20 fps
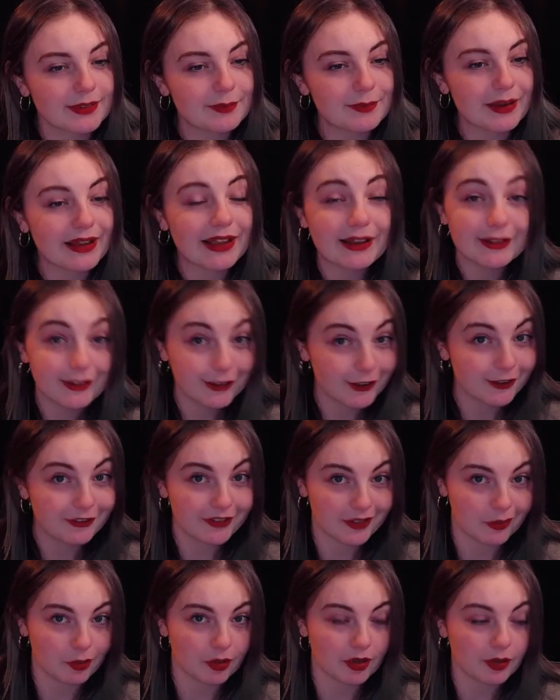But how do you feel
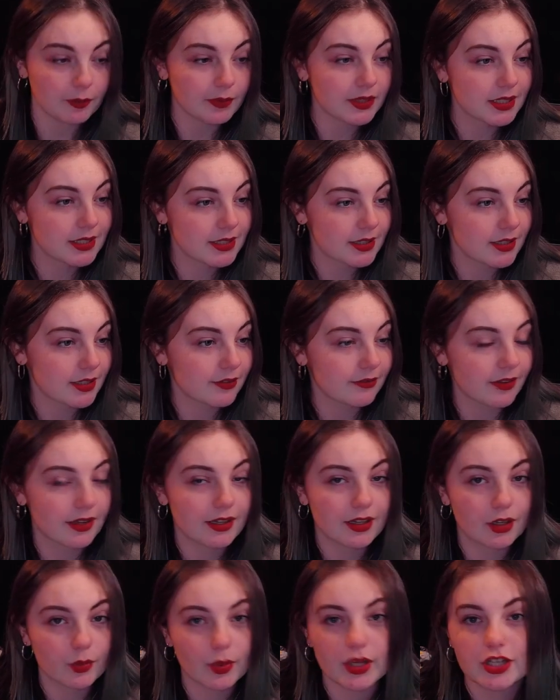about it? Please leave any
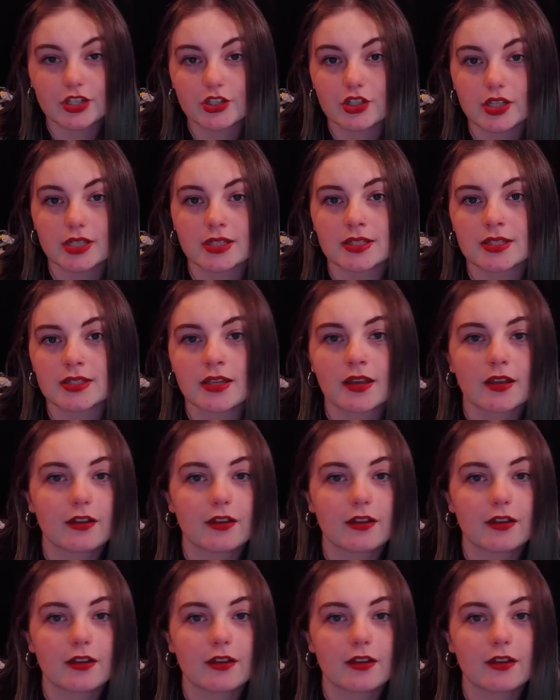questions,